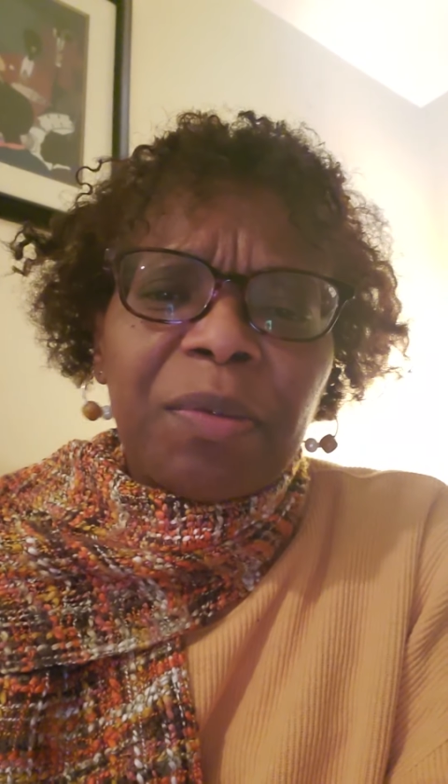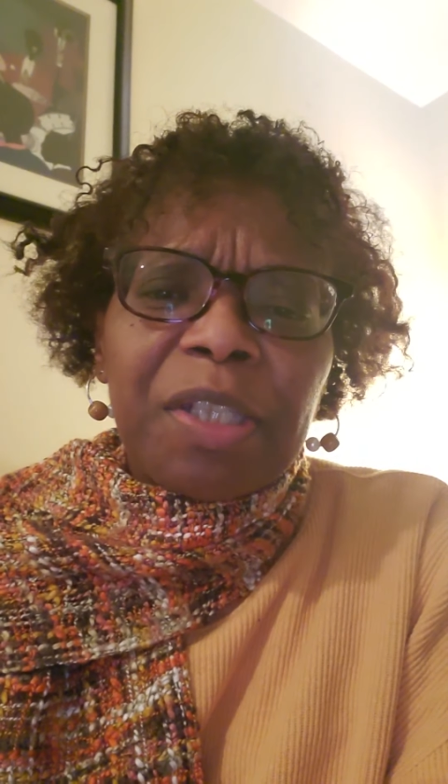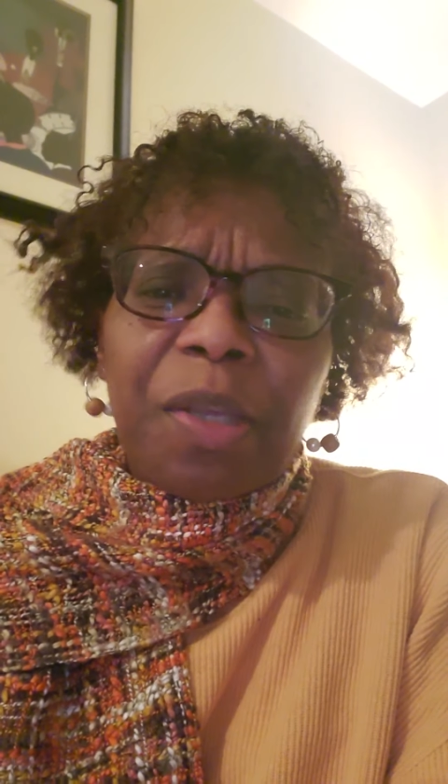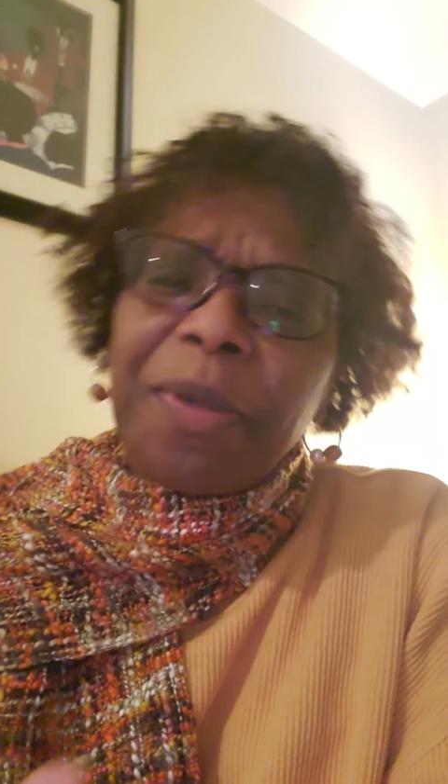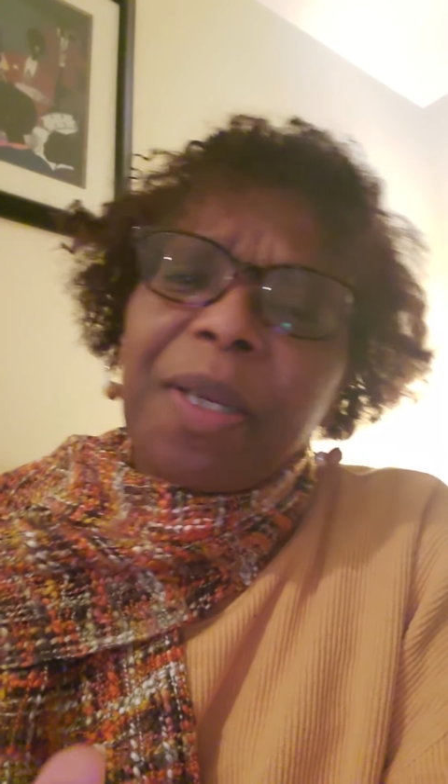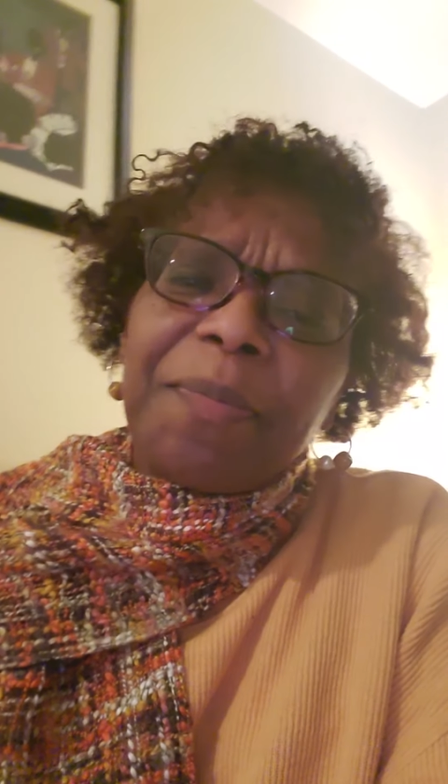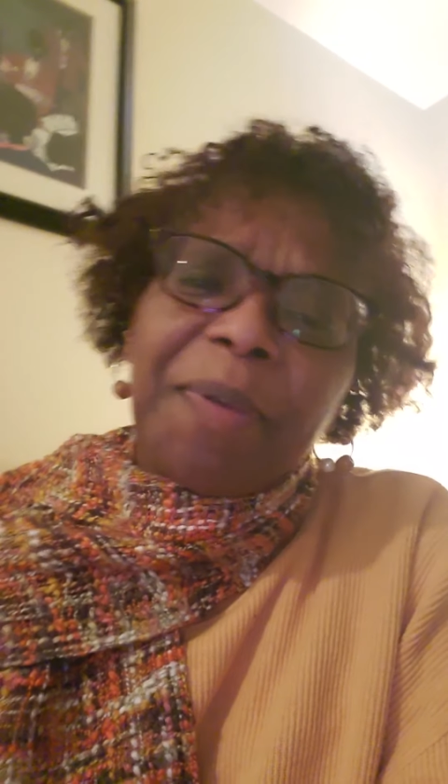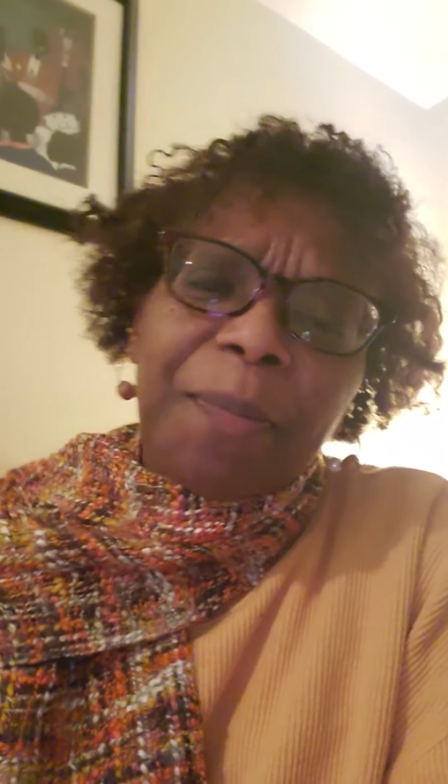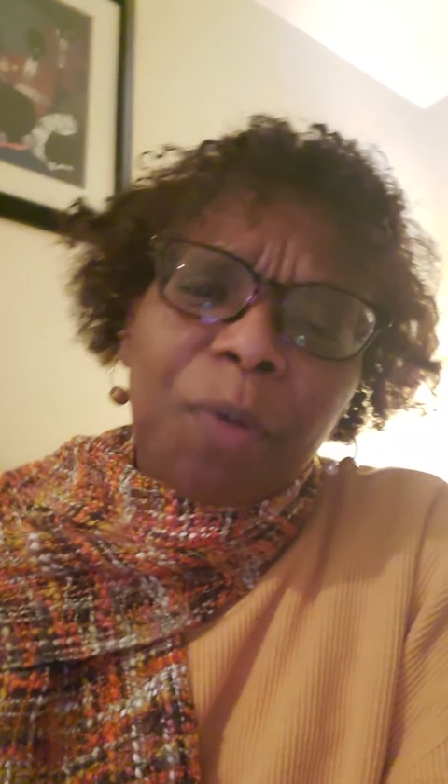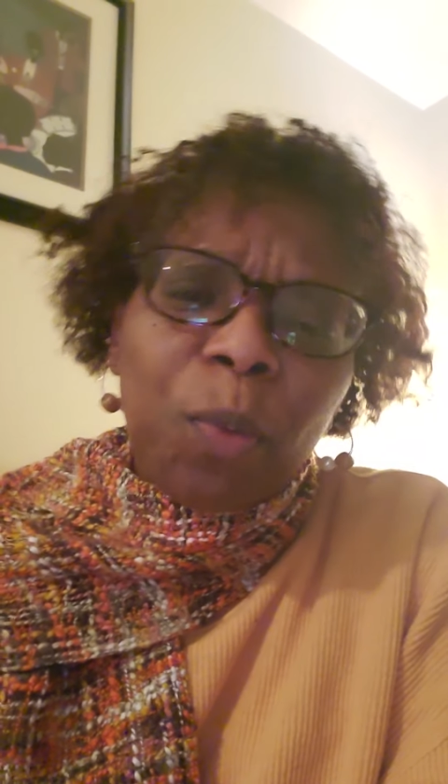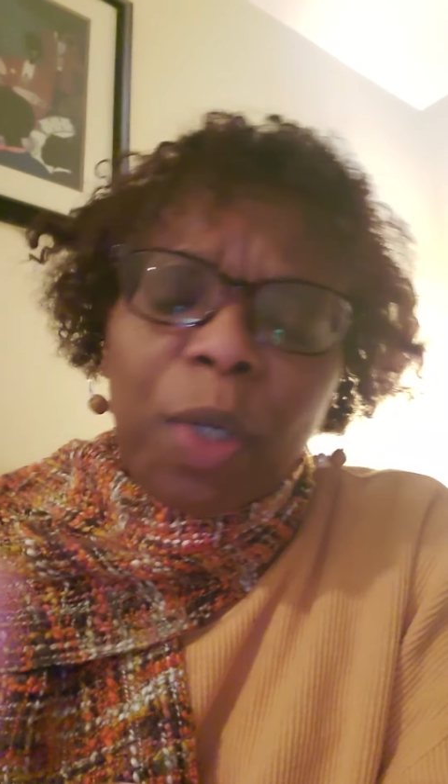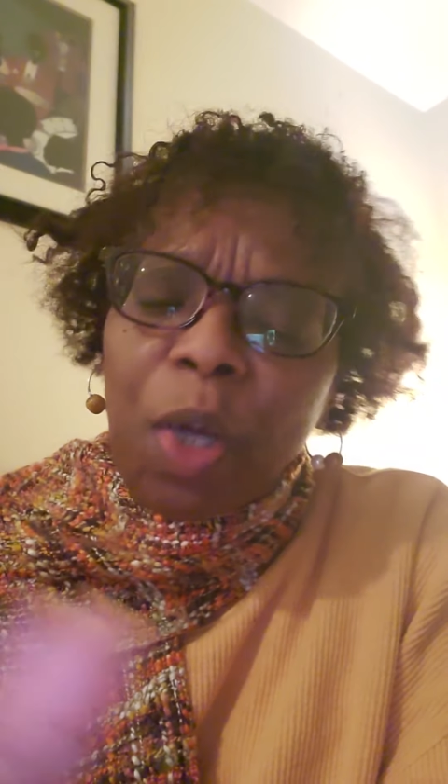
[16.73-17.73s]
So many
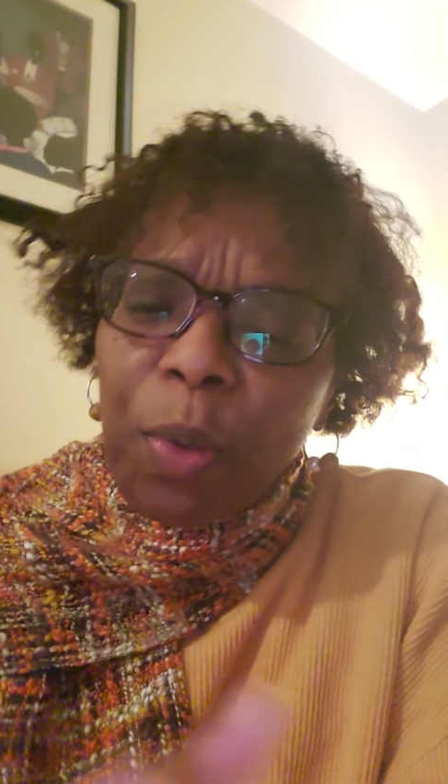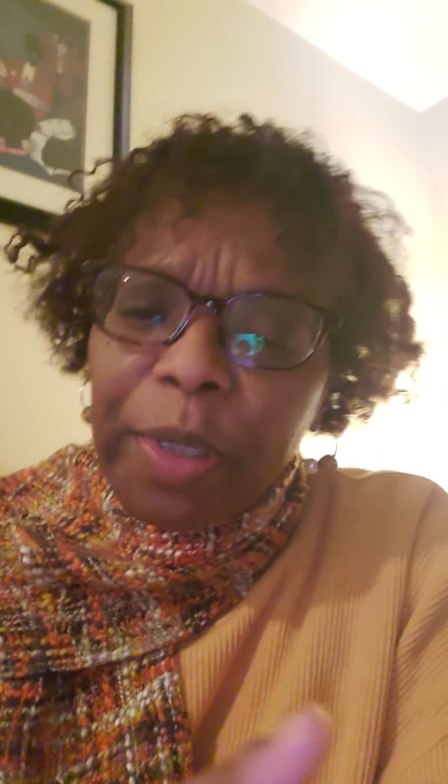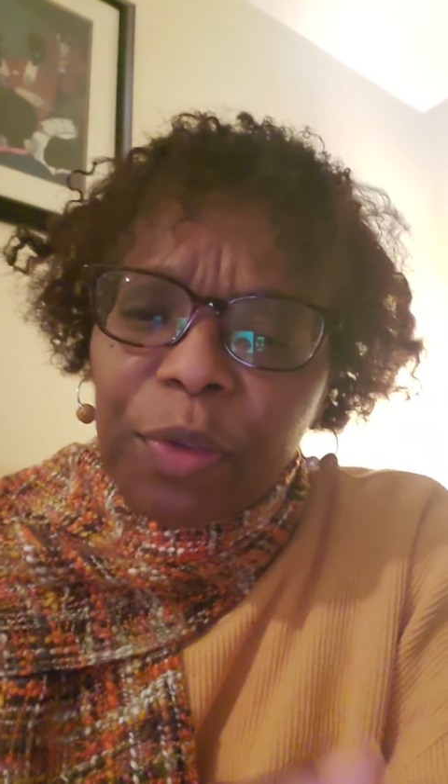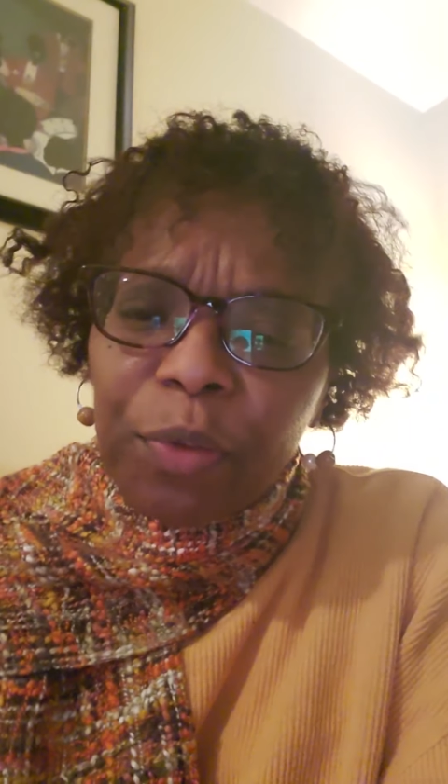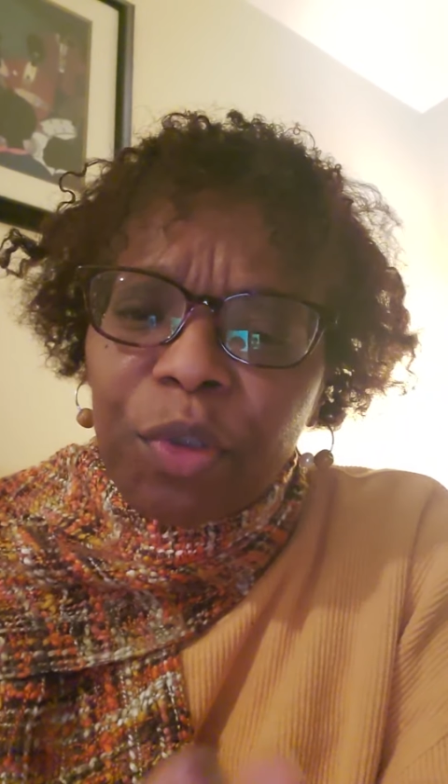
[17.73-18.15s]
people were going through